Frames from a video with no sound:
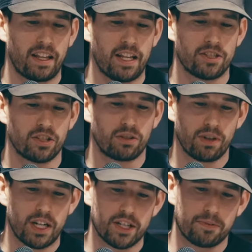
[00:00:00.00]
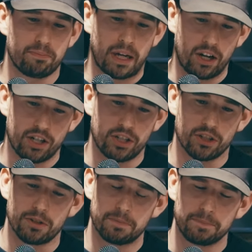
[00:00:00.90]
is the greatest
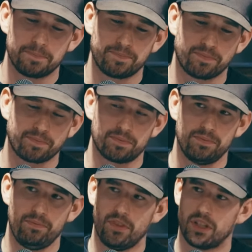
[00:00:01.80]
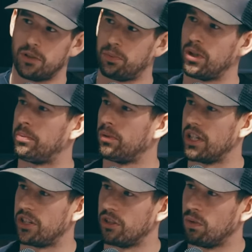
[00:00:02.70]
barrier to
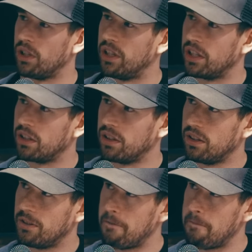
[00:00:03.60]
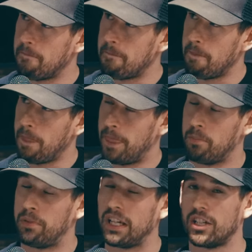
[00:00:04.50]
preparation, or one of the
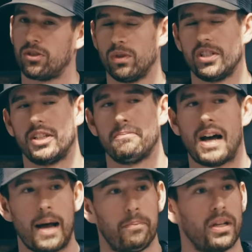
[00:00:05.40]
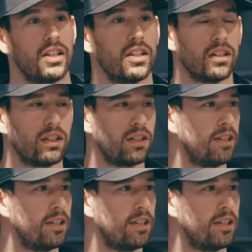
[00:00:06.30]
biggest ones in my opinion,